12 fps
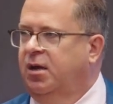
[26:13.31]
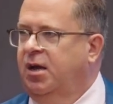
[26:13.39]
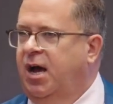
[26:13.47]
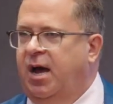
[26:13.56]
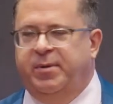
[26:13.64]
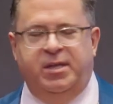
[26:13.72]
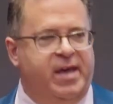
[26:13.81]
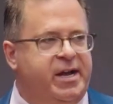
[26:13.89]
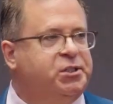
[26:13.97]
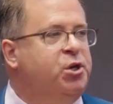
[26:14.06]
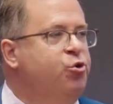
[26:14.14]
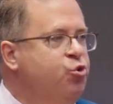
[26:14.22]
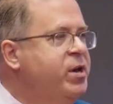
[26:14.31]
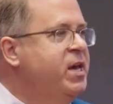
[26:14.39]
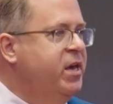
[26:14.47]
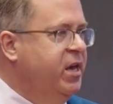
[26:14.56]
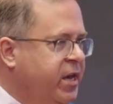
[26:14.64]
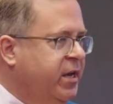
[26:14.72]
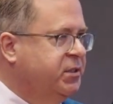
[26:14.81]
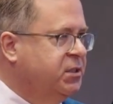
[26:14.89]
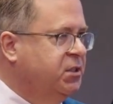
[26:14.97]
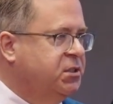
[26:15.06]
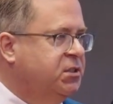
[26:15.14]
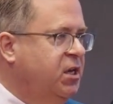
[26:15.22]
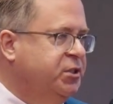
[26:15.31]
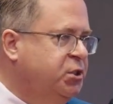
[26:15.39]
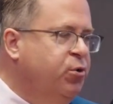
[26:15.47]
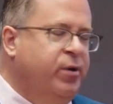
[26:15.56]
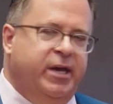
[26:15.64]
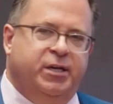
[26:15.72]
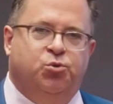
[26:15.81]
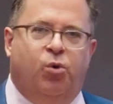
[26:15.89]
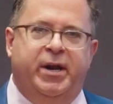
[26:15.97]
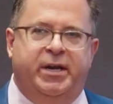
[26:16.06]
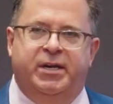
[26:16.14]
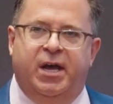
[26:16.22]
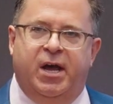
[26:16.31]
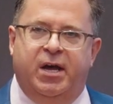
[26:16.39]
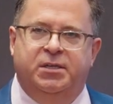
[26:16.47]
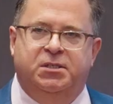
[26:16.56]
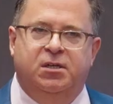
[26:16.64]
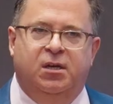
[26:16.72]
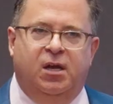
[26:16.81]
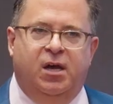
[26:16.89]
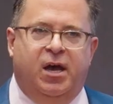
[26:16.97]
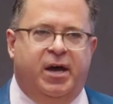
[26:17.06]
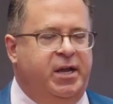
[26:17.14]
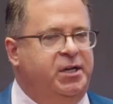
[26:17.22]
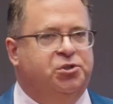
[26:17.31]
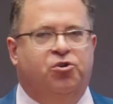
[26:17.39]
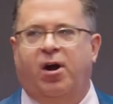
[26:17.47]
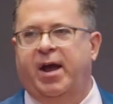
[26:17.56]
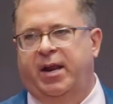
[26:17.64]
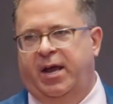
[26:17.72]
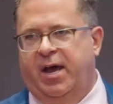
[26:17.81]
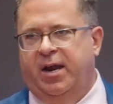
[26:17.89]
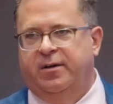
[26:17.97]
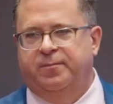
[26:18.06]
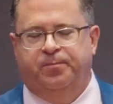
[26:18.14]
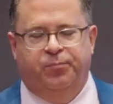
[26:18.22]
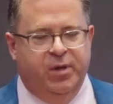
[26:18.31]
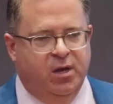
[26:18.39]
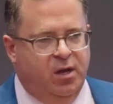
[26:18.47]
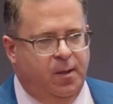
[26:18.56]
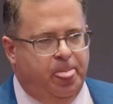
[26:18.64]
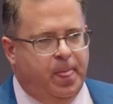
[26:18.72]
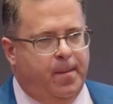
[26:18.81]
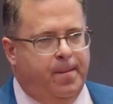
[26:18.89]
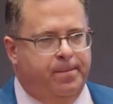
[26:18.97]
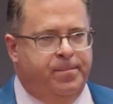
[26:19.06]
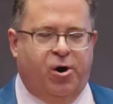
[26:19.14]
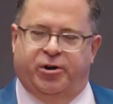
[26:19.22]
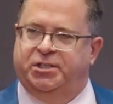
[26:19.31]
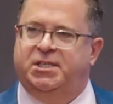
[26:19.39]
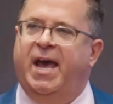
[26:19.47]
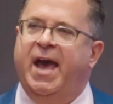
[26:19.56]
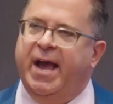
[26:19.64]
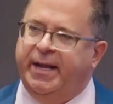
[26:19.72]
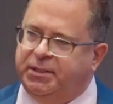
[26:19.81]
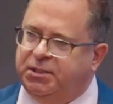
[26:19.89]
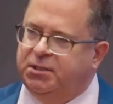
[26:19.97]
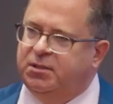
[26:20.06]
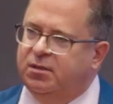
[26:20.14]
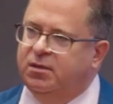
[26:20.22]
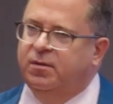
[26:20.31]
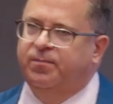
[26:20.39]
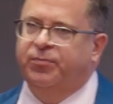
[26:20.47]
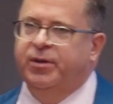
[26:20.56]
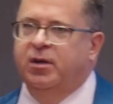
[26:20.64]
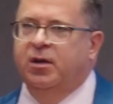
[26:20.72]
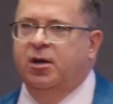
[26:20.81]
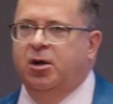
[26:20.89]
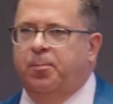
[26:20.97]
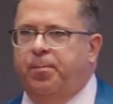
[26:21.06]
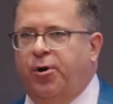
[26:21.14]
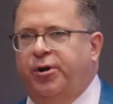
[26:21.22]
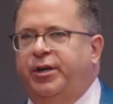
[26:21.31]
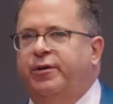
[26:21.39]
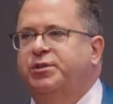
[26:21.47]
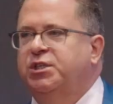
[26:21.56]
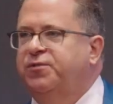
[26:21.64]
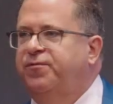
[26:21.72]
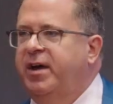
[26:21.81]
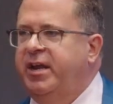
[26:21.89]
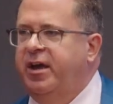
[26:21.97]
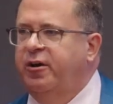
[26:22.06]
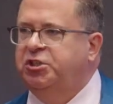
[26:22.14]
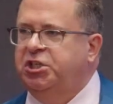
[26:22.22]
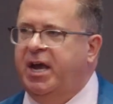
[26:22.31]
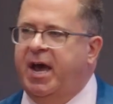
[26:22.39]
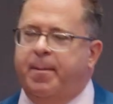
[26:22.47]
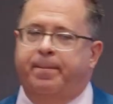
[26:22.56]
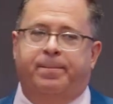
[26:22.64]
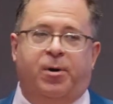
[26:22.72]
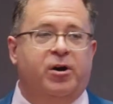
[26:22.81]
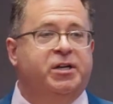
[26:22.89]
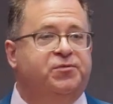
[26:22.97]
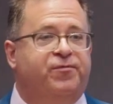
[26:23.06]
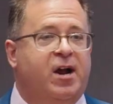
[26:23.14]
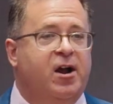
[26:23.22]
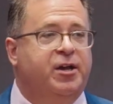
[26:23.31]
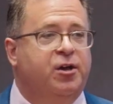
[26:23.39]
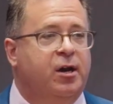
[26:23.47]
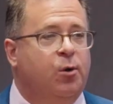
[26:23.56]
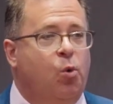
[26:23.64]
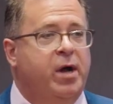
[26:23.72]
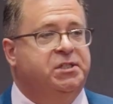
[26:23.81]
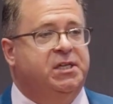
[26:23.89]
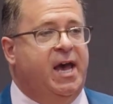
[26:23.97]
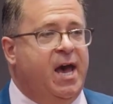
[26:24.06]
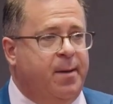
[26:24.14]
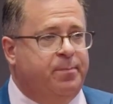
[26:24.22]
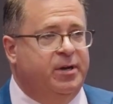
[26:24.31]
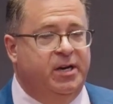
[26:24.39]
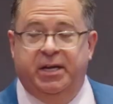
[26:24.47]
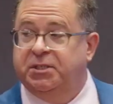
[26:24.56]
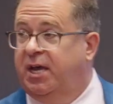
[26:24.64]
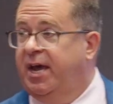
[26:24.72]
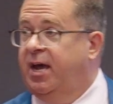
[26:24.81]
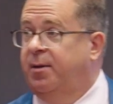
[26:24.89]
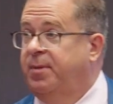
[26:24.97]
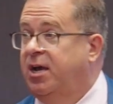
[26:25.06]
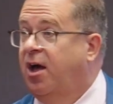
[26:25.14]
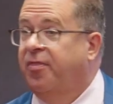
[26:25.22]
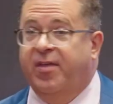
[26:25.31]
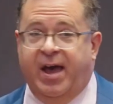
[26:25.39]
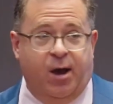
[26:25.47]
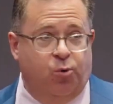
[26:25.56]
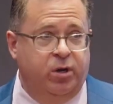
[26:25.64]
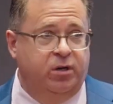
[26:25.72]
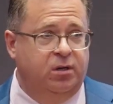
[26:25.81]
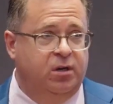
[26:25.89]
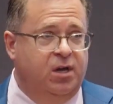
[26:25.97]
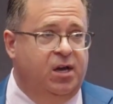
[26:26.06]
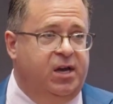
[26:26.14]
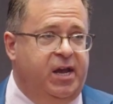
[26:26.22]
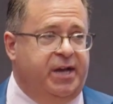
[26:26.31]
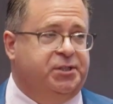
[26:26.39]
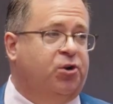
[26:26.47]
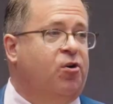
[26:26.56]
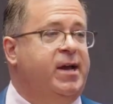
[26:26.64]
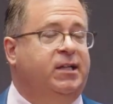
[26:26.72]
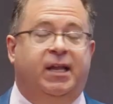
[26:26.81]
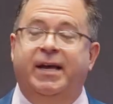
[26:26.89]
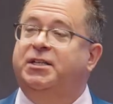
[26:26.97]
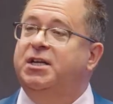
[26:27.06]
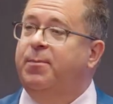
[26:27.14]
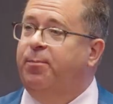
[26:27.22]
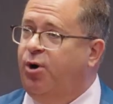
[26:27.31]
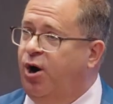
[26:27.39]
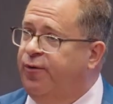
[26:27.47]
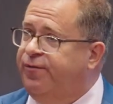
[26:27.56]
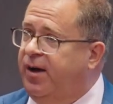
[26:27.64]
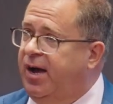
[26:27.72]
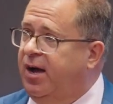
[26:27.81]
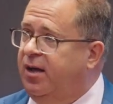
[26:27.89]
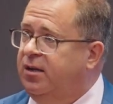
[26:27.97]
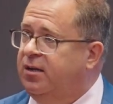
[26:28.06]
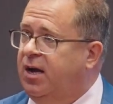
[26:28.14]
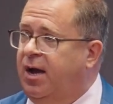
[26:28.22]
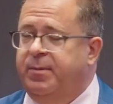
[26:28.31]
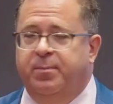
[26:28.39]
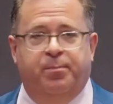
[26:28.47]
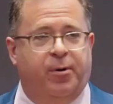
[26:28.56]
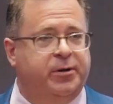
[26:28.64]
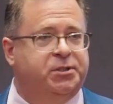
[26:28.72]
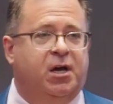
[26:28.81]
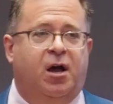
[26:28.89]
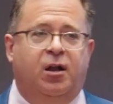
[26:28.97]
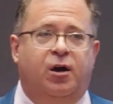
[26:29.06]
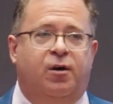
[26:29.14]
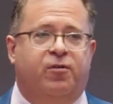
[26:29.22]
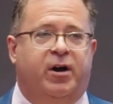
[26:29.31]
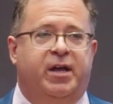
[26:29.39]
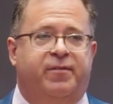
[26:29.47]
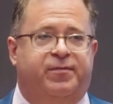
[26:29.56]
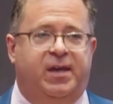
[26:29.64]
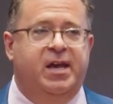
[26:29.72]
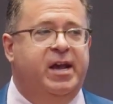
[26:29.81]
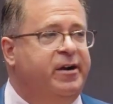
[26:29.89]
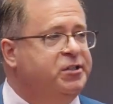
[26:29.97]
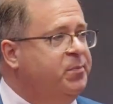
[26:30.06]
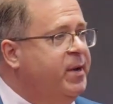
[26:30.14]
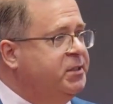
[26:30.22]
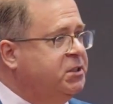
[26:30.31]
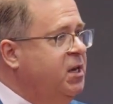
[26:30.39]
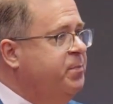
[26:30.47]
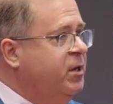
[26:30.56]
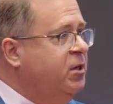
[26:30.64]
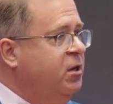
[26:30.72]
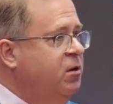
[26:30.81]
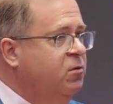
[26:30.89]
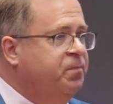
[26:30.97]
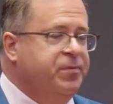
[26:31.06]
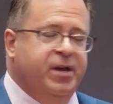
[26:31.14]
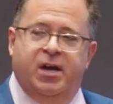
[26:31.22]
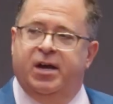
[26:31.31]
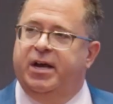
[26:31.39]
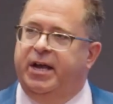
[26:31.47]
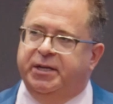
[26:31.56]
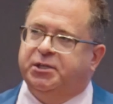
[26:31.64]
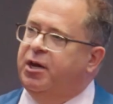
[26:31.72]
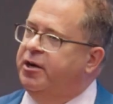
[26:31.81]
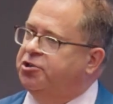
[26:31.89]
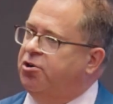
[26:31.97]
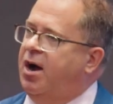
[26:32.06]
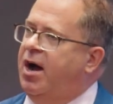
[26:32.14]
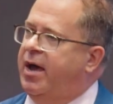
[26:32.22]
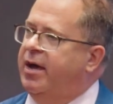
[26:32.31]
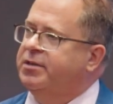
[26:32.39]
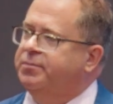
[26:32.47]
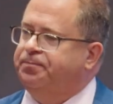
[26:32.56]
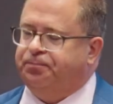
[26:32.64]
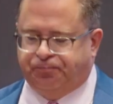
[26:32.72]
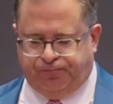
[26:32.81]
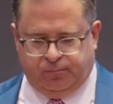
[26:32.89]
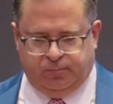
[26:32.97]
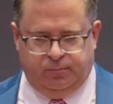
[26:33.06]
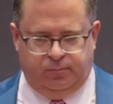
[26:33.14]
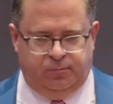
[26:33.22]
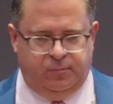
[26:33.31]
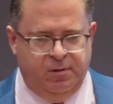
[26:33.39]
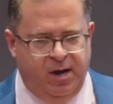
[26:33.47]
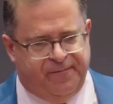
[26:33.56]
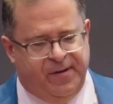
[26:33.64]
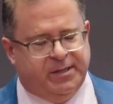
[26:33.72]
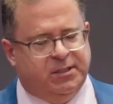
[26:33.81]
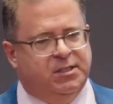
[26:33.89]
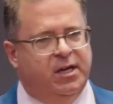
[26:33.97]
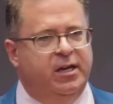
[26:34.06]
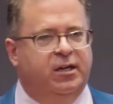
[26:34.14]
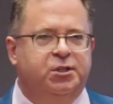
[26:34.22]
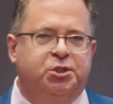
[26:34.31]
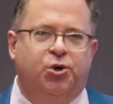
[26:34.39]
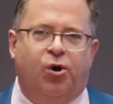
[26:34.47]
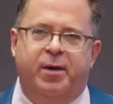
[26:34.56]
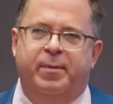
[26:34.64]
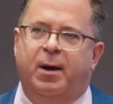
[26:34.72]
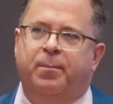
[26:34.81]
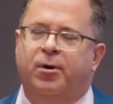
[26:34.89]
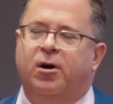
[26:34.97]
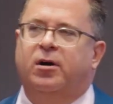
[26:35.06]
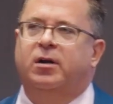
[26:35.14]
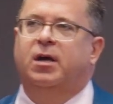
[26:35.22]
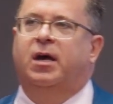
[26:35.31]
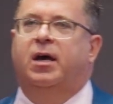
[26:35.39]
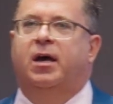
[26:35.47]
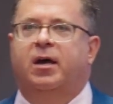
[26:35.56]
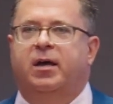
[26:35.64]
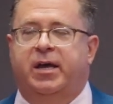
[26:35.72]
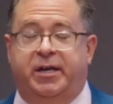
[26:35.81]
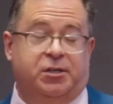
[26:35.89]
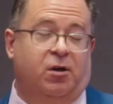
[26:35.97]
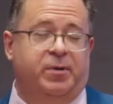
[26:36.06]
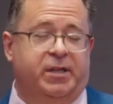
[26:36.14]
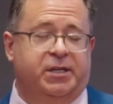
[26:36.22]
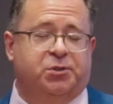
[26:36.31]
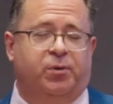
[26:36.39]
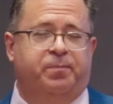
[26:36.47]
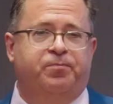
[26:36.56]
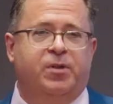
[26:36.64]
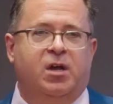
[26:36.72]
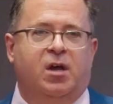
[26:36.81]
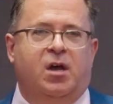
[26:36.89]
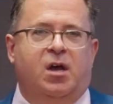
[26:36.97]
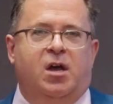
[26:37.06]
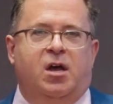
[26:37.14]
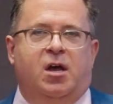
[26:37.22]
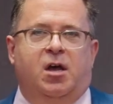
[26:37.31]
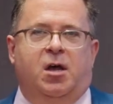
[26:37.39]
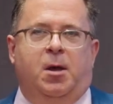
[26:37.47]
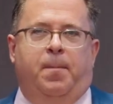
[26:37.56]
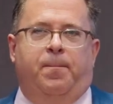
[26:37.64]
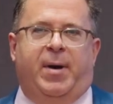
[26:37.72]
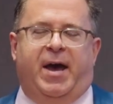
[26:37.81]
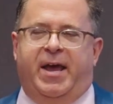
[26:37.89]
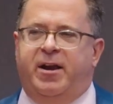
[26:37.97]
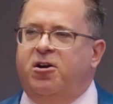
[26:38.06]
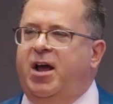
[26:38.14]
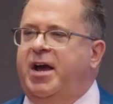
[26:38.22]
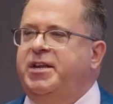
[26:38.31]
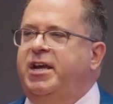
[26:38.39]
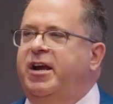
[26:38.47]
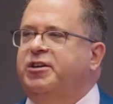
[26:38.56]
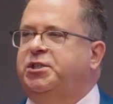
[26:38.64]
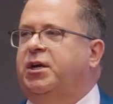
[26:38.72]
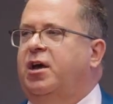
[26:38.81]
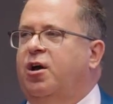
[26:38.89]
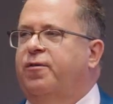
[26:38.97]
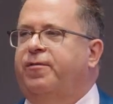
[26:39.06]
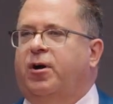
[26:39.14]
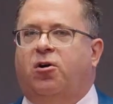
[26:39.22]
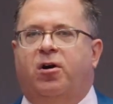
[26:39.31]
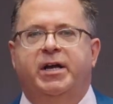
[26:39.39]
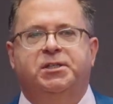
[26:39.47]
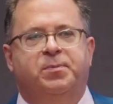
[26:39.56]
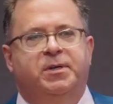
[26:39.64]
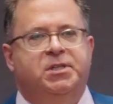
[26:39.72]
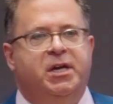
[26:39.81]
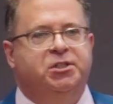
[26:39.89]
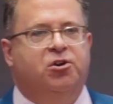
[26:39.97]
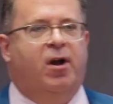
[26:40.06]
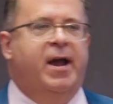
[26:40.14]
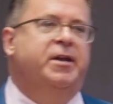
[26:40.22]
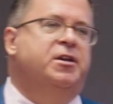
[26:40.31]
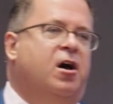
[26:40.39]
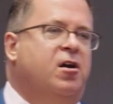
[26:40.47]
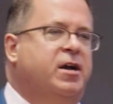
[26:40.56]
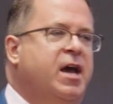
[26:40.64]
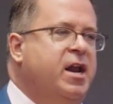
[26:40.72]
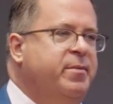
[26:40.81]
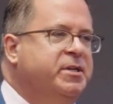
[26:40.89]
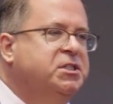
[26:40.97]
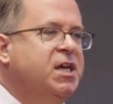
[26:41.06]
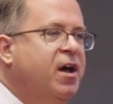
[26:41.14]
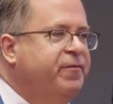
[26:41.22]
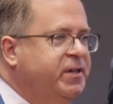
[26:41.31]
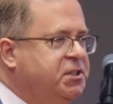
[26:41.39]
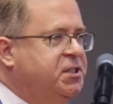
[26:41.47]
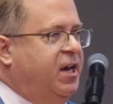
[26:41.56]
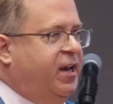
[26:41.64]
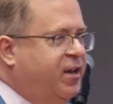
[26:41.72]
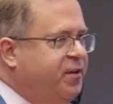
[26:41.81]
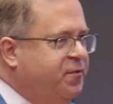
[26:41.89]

I mean, that's who he is. It's who he is, what he does, and he's great at it. Bert texts. Bert uses video chat. Bert is very good at WhatsApp, and he's ahead of me on that one. He has a great LinkedIn profile. I mean, Bert's all over it. If he hears about something new, he's going to try it. Matter of fact, I'll tell you a little story about Bert. He told me this one. About 8 or 9 years ago for Christmas, his granddaughter got him a selfie stick.